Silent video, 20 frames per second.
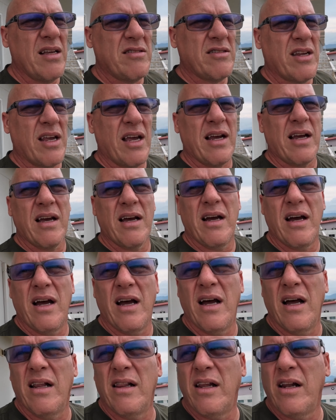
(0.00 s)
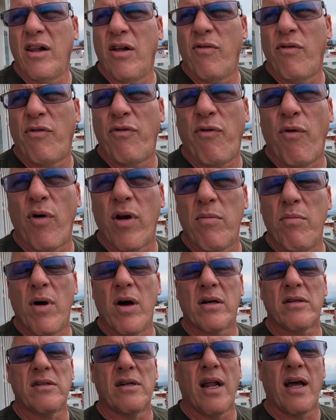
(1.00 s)
it's like uh, a little over 40
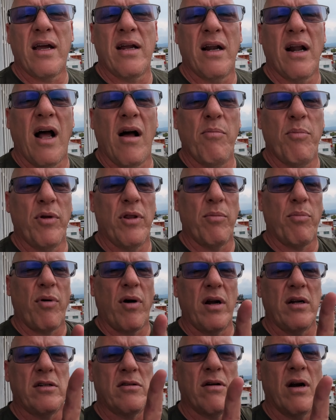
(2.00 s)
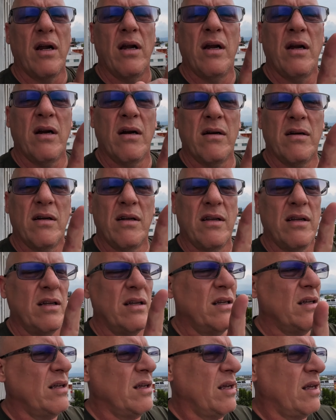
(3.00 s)
bucks a night. I'll put the price right here.
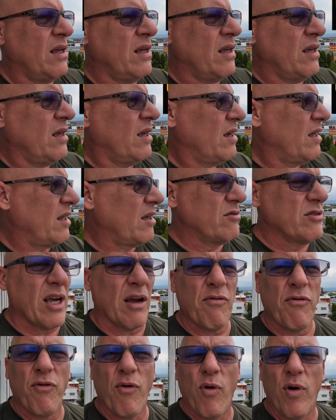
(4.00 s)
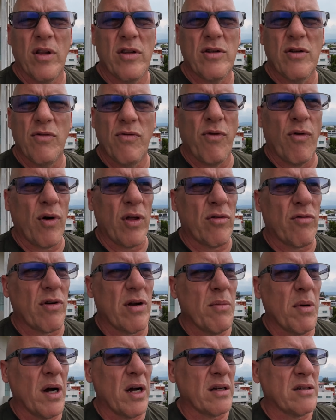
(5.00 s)
I think it's like 42,
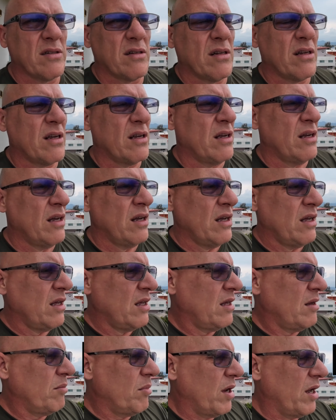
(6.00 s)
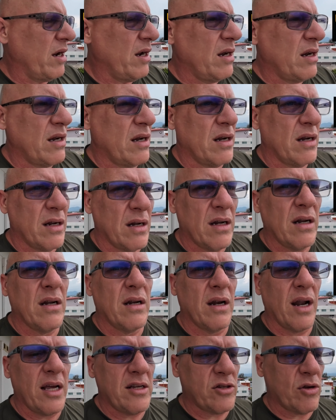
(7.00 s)
43 bucks. But
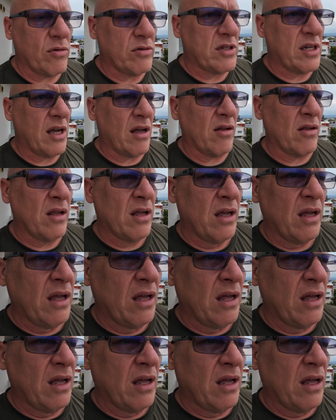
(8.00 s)
nice hotel.